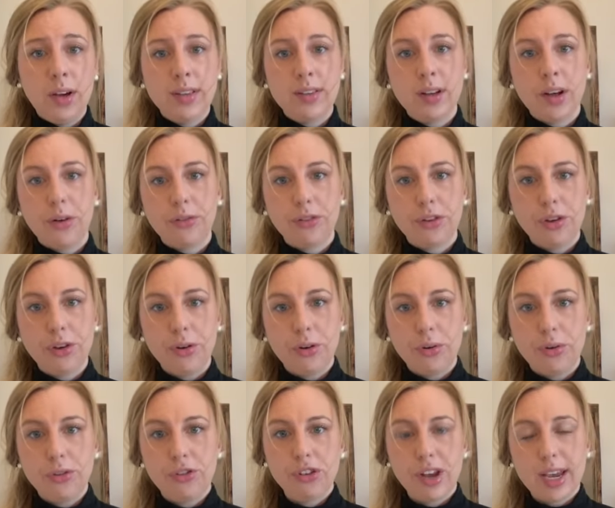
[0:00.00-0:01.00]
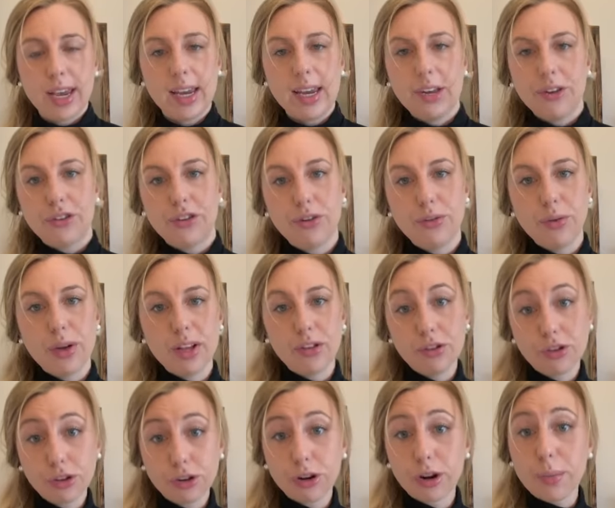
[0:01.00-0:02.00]
It's also checking into
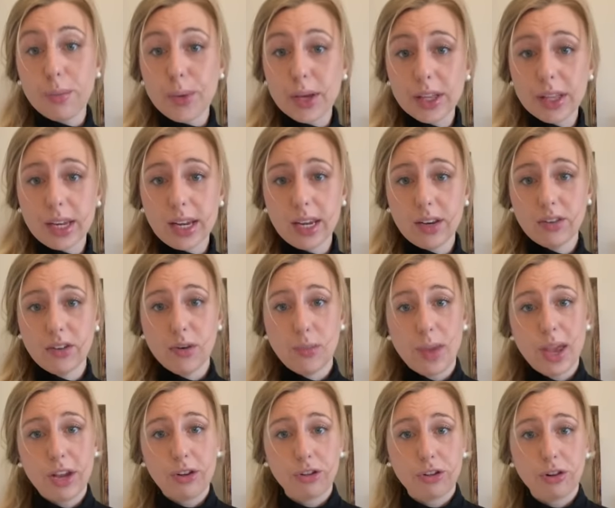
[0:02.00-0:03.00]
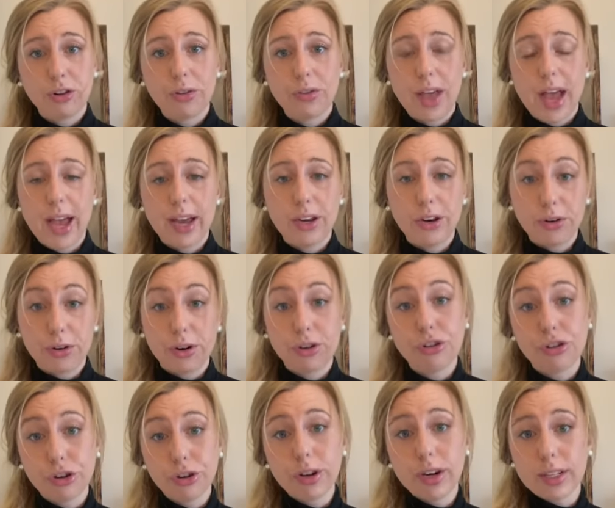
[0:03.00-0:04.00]
insurability to make sure that your
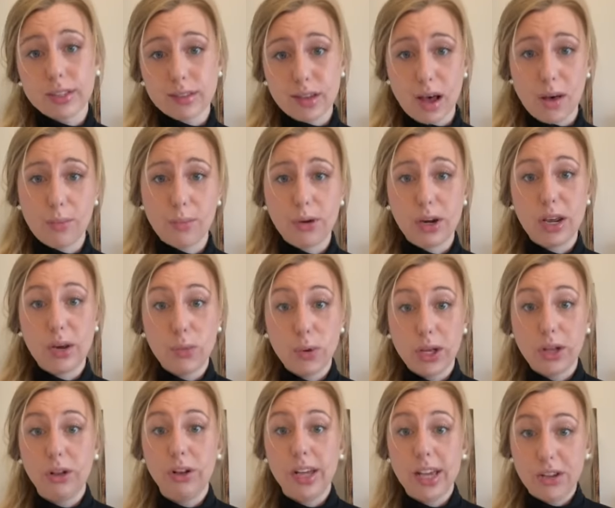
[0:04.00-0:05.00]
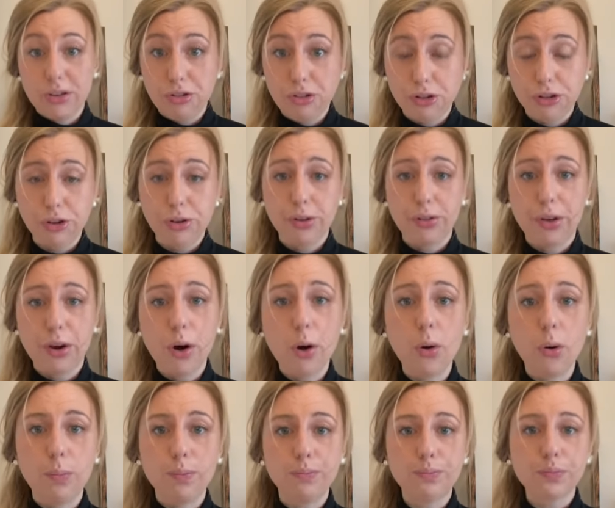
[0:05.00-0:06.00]
insurance company will insure the
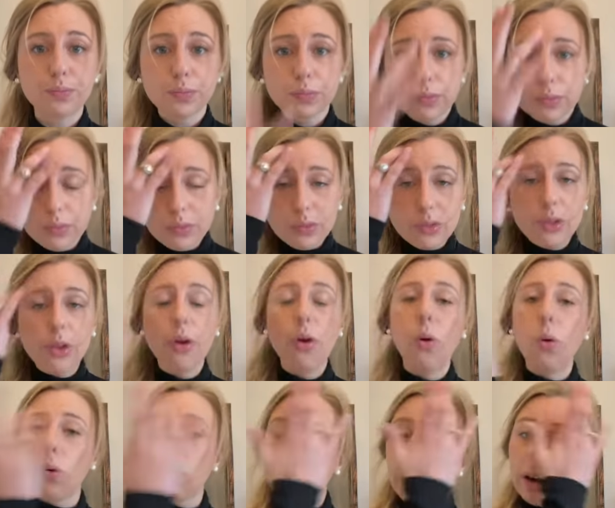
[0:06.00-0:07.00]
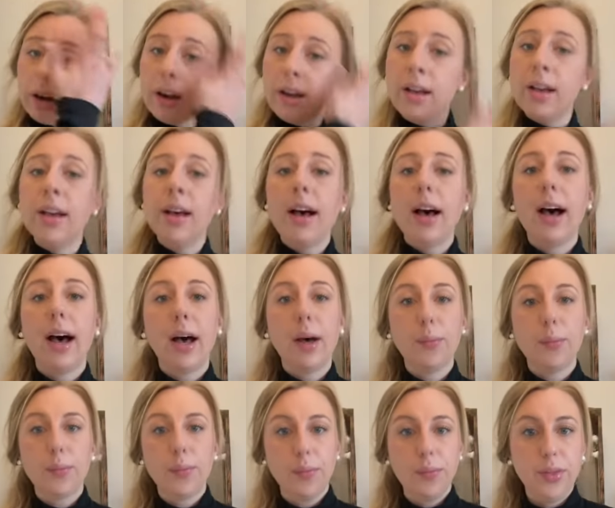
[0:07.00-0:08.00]
home. Or
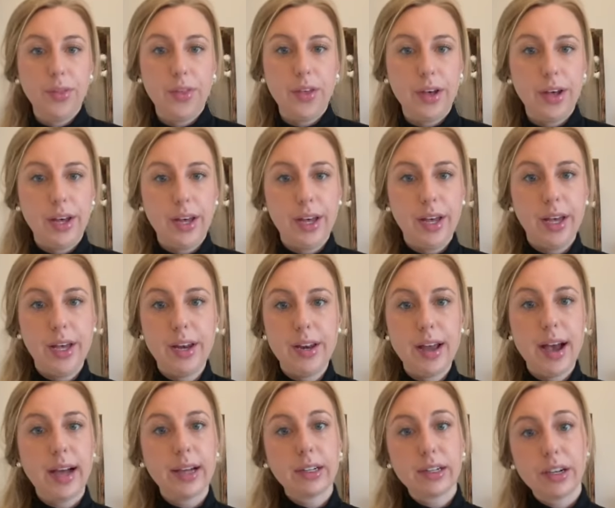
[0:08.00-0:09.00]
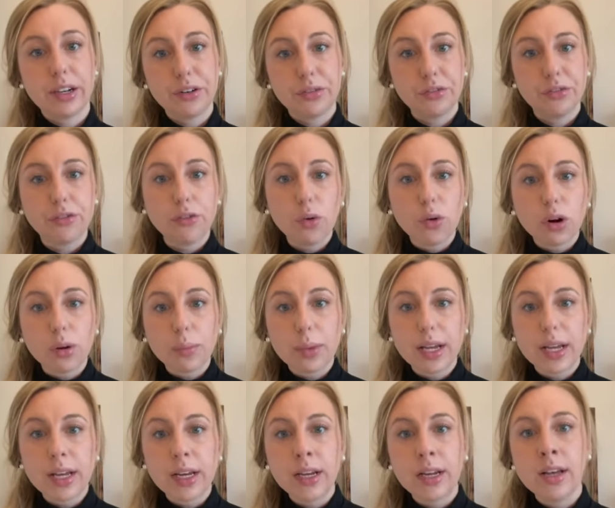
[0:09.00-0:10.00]
the
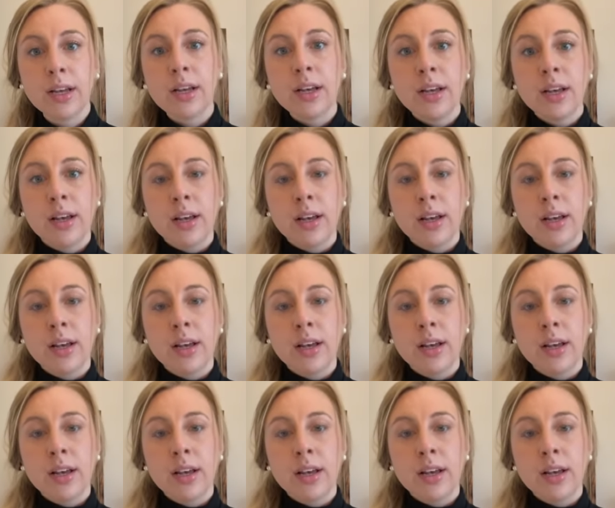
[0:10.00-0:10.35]
non-conforming